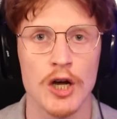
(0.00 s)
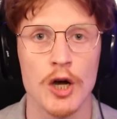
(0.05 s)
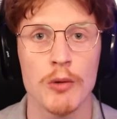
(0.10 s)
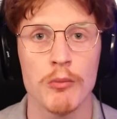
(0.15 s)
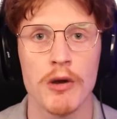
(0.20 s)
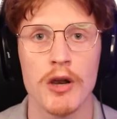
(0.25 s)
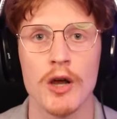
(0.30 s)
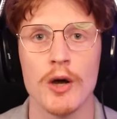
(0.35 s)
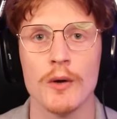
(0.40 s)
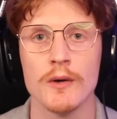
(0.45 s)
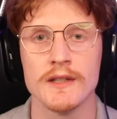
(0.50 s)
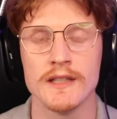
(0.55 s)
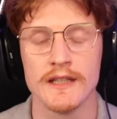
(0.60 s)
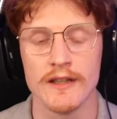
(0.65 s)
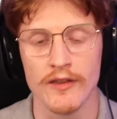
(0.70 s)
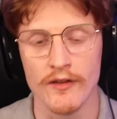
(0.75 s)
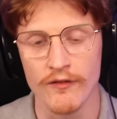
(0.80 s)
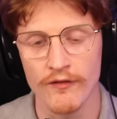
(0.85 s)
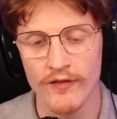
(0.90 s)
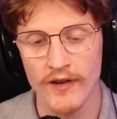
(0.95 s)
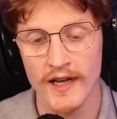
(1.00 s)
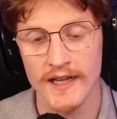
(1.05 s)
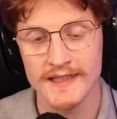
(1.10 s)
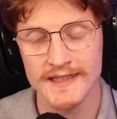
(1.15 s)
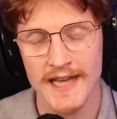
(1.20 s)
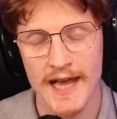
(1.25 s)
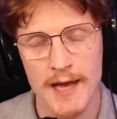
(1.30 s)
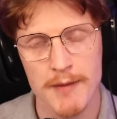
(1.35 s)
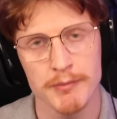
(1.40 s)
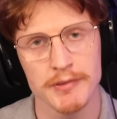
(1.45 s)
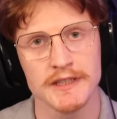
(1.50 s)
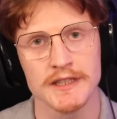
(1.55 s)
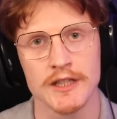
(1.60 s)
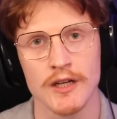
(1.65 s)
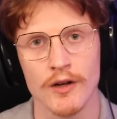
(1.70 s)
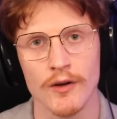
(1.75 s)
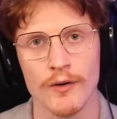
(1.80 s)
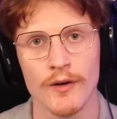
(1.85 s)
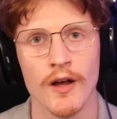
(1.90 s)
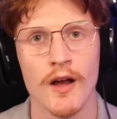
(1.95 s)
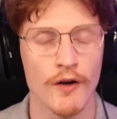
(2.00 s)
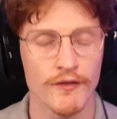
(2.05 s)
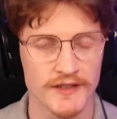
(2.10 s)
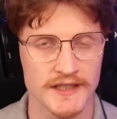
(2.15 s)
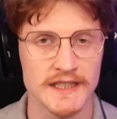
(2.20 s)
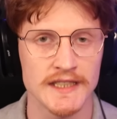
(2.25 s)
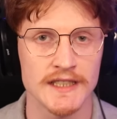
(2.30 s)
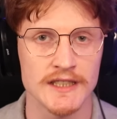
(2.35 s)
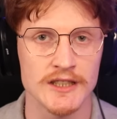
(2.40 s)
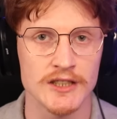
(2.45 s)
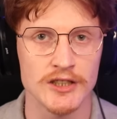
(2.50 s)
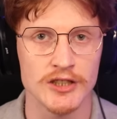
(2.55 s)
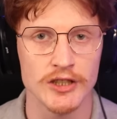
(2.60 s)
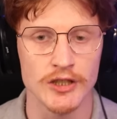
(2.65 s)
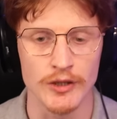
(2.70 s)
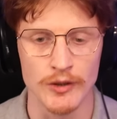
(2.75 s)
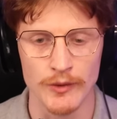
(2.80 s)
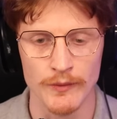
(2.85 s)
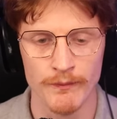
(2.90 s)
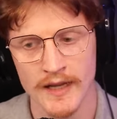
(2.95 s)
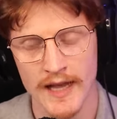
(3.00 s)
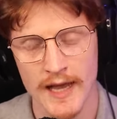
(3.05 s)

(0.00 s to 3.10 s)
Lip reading: uploaded the first episode of season 2.